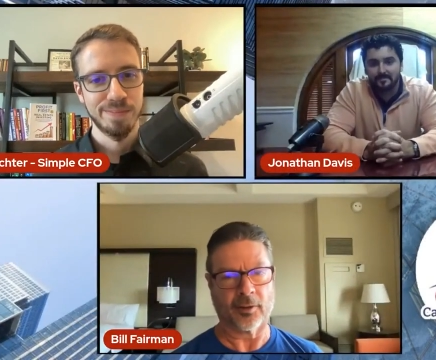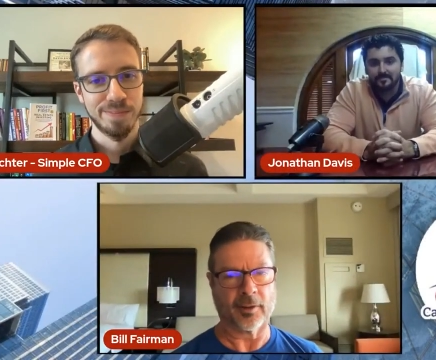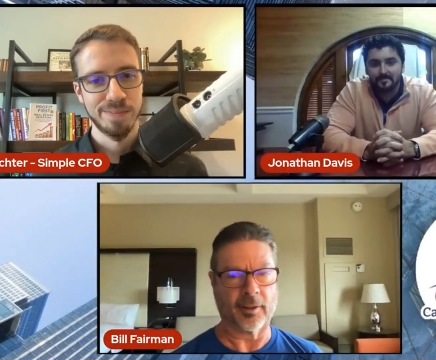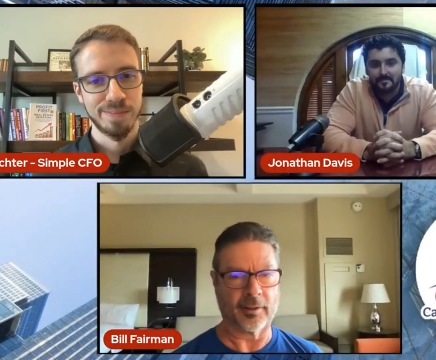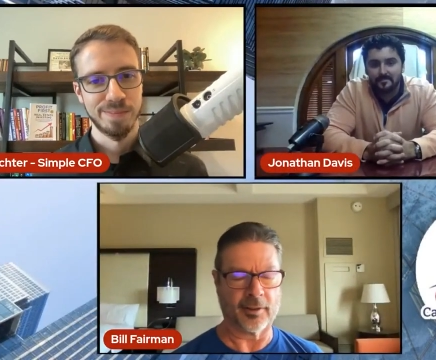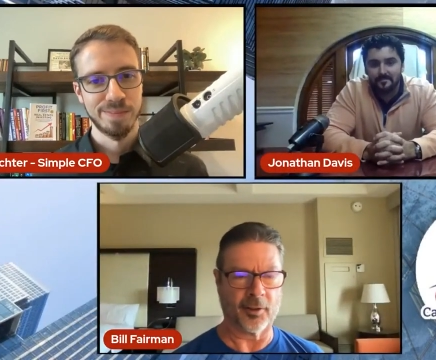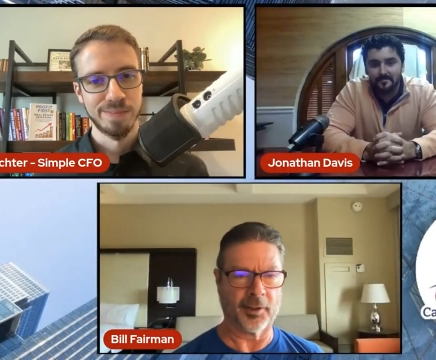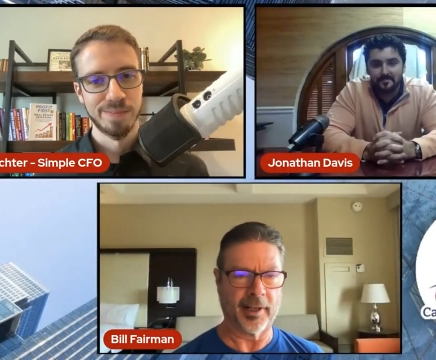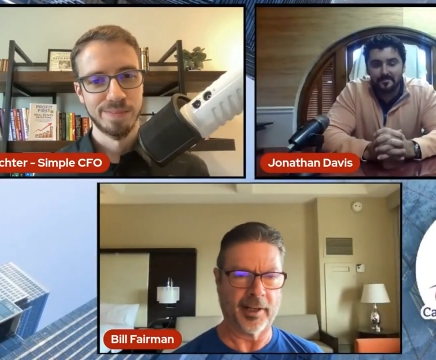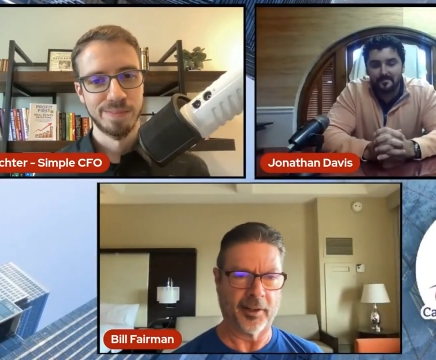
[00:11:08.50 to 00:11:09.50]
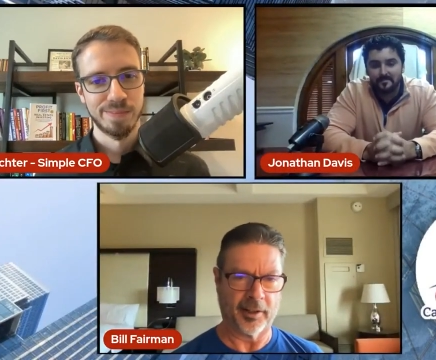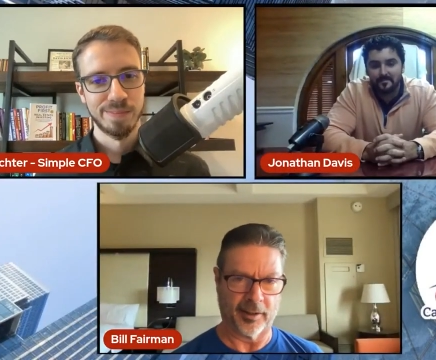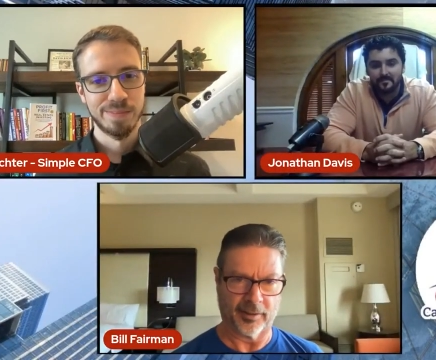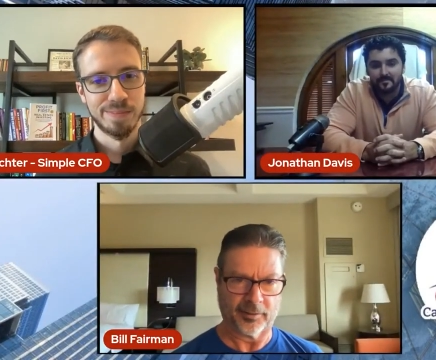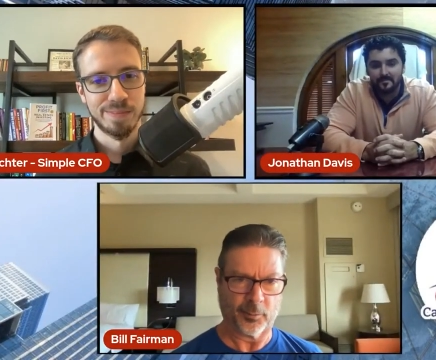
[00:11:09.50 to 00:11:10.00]
Speaker 1: on the on the air
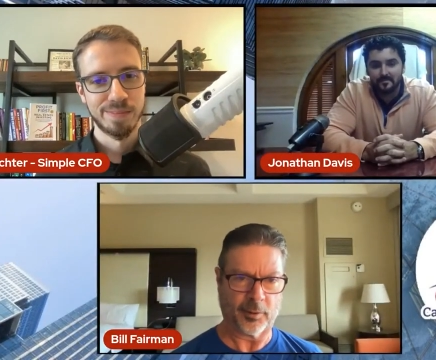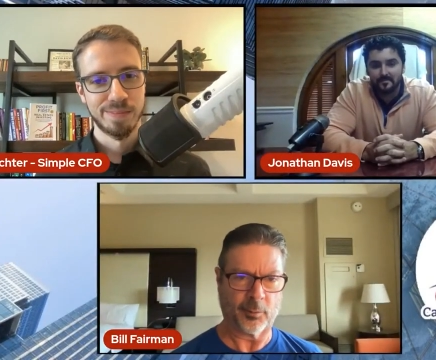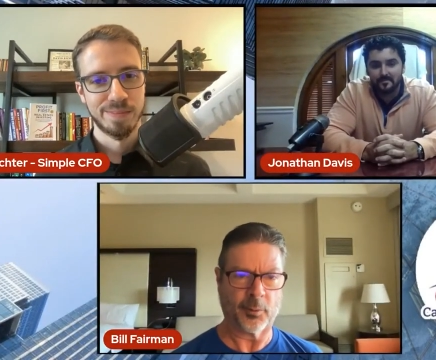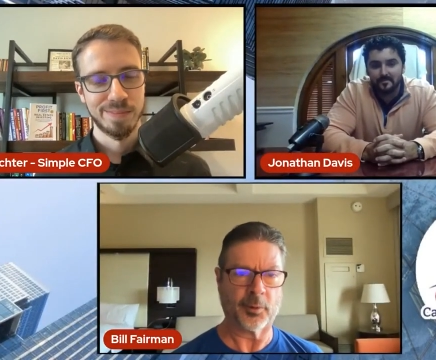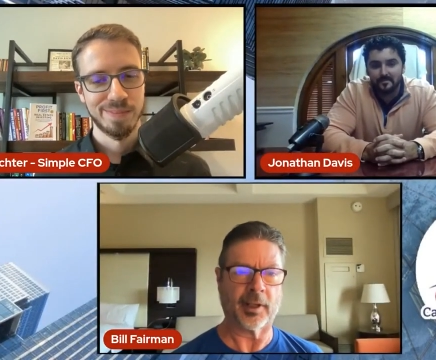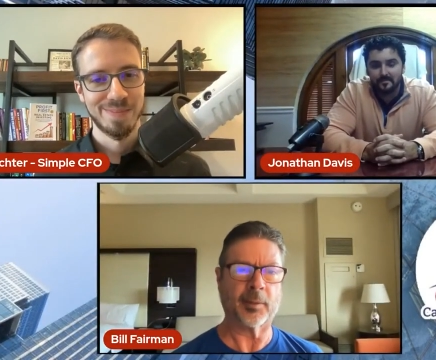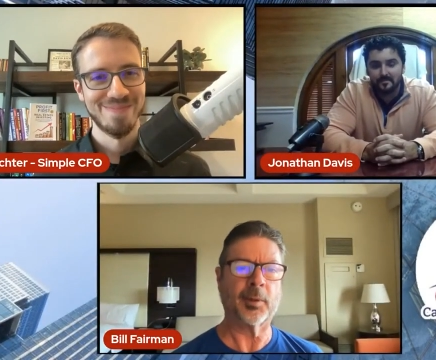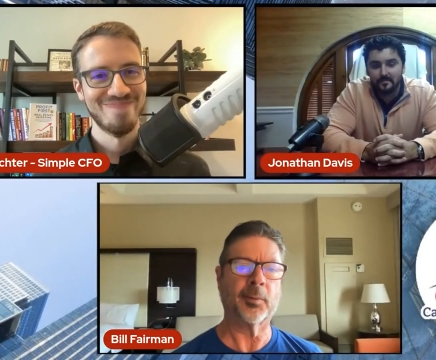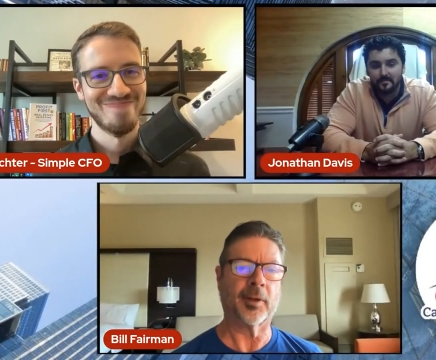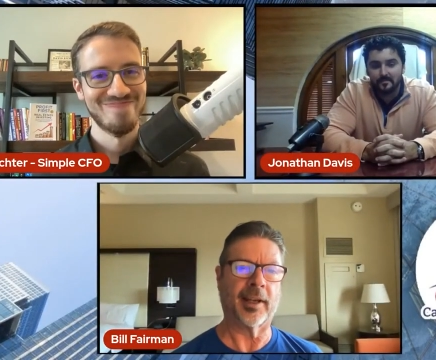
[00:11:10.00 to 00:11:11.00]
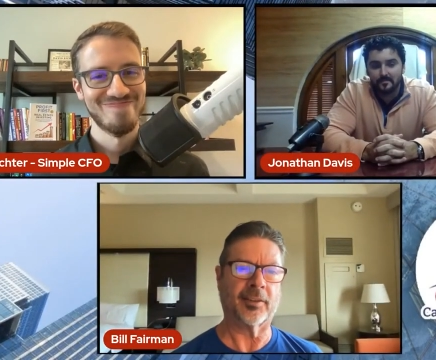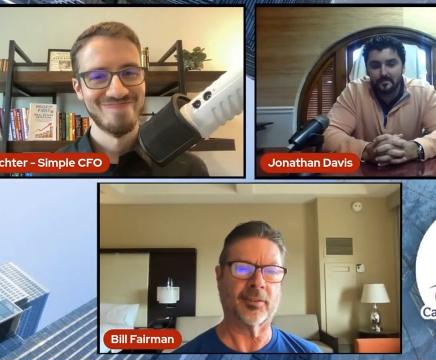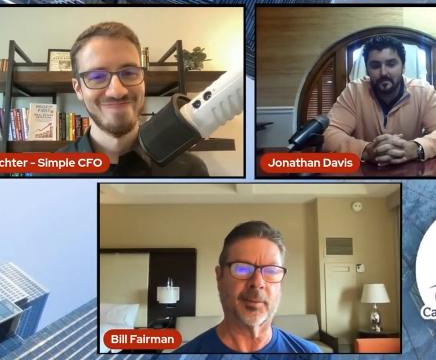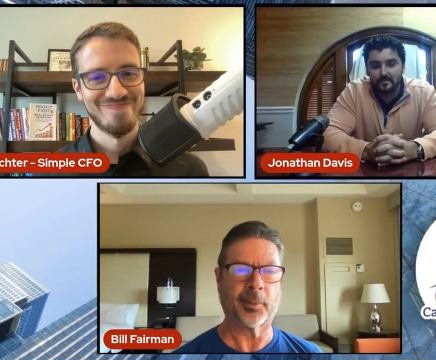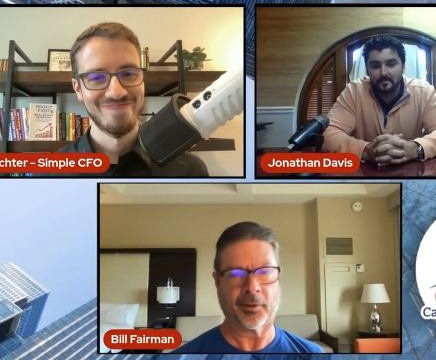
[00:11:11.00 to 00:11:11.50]
here. We, we would like people to
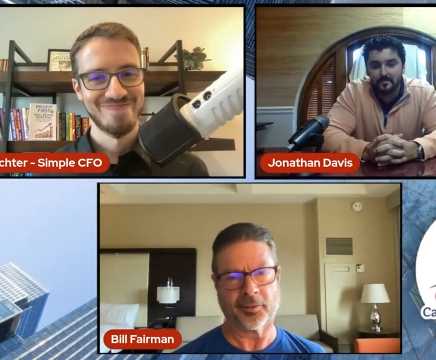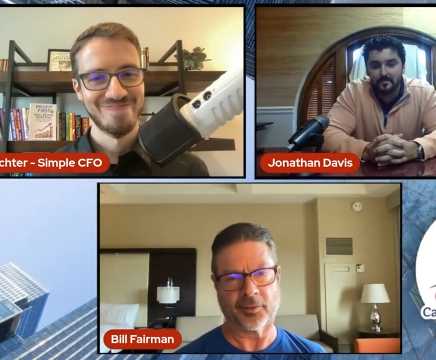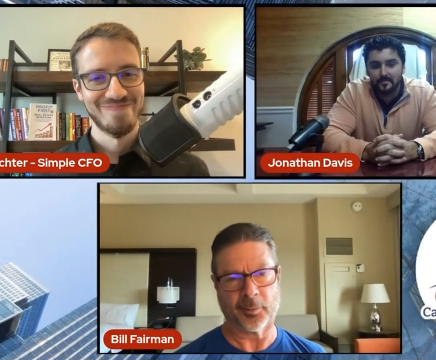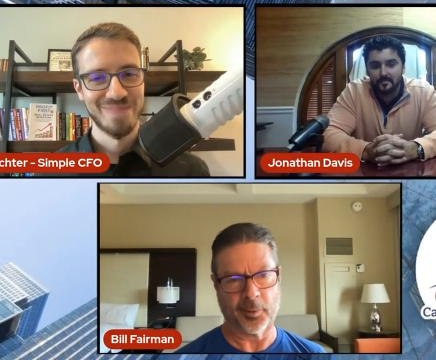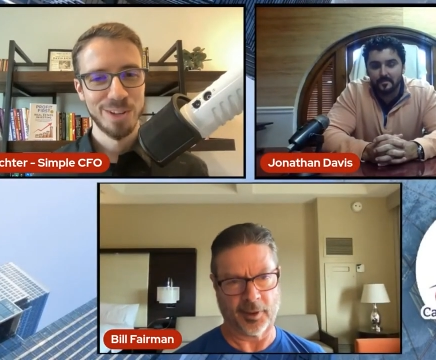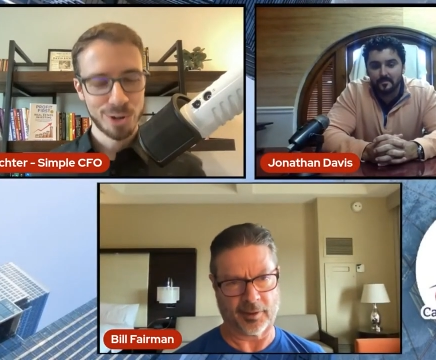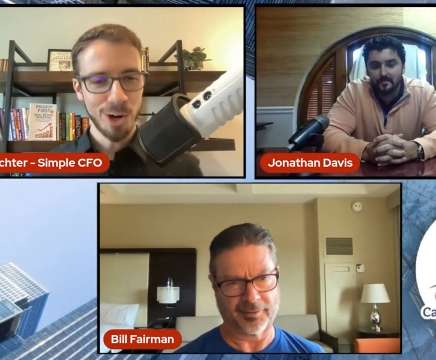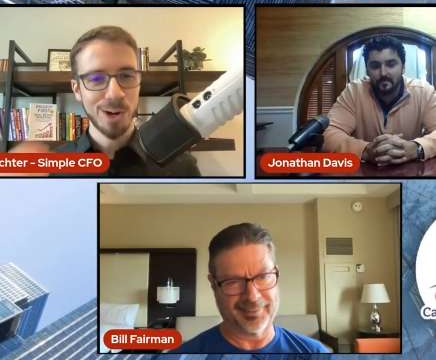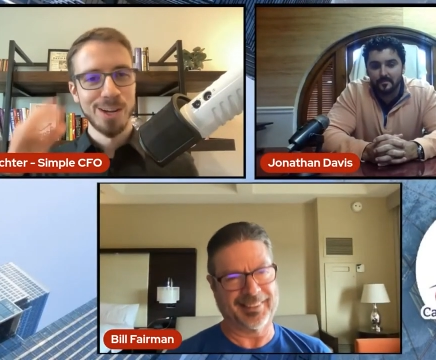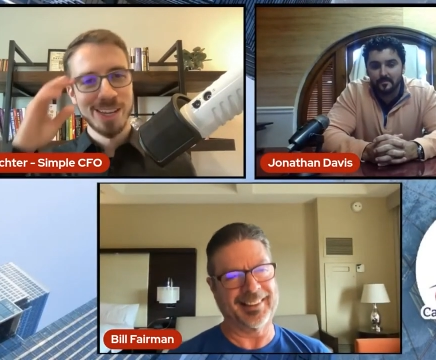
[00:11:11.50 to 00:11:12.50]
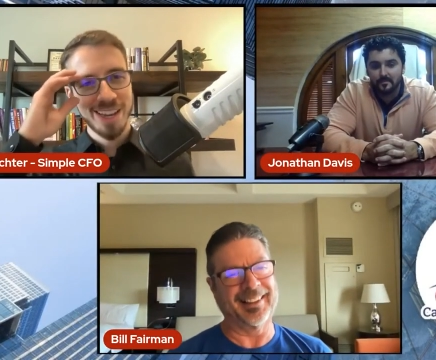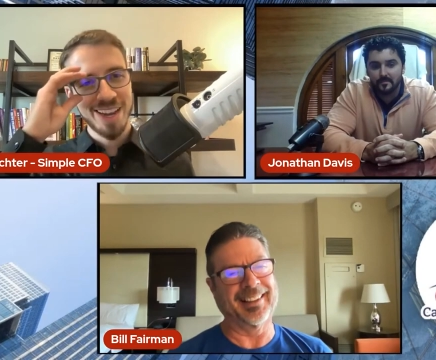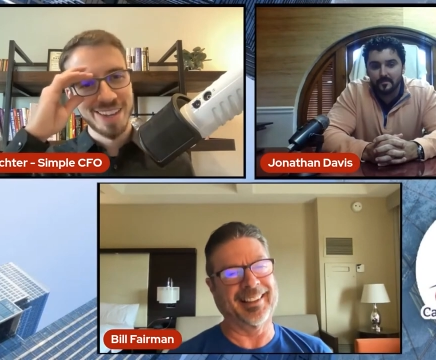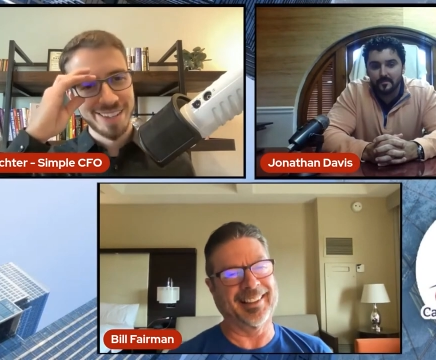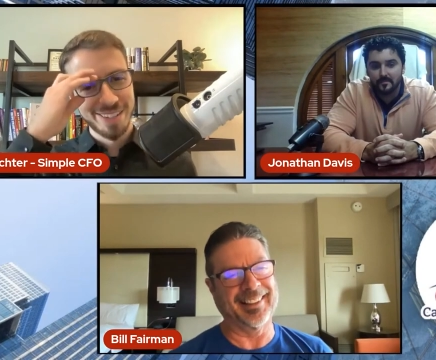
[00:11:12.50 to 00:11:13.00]
actually purchase the book. Sure. Yeah.